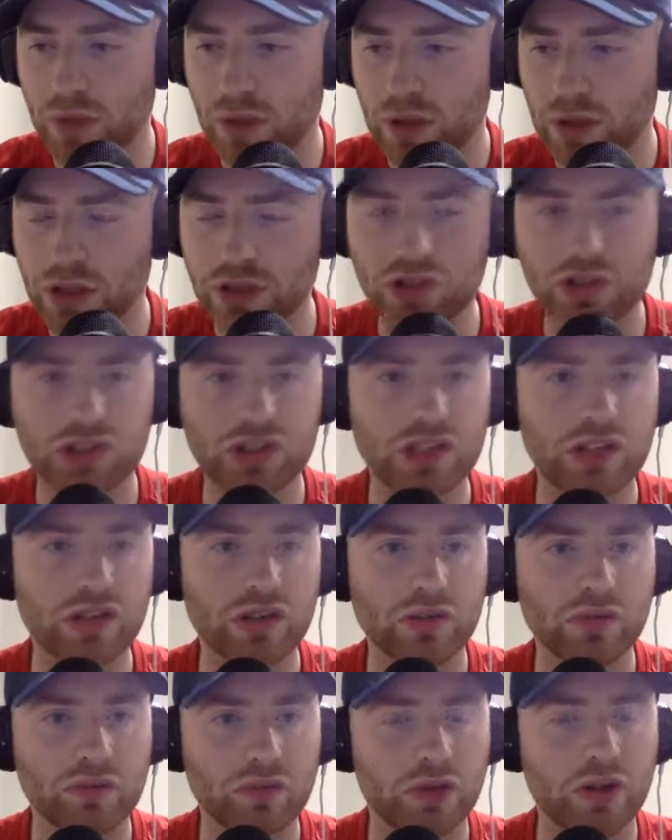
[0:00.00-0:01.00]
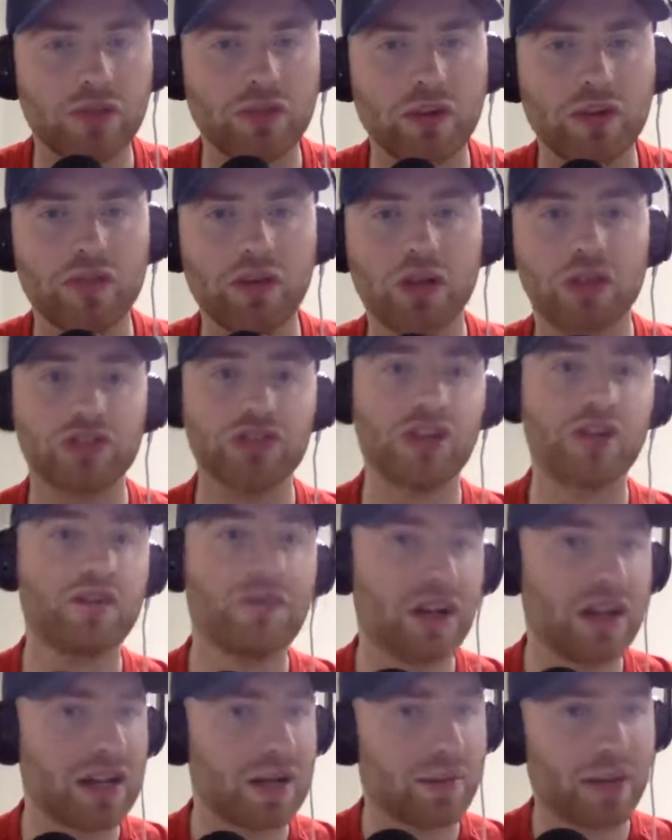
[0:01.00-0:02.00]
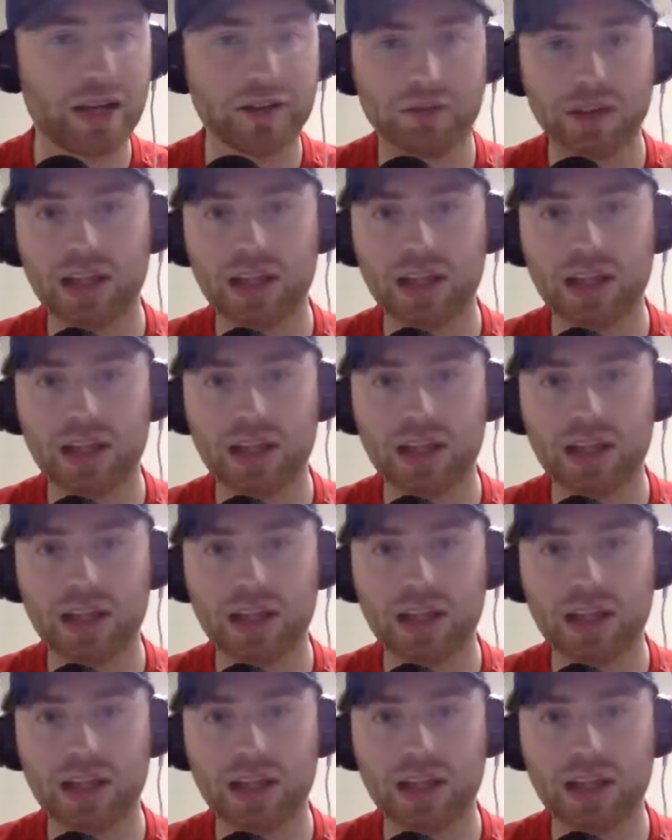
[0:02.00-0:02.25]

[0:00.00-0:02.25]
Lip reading: He's a very, very vocal. Same with Van der Beek.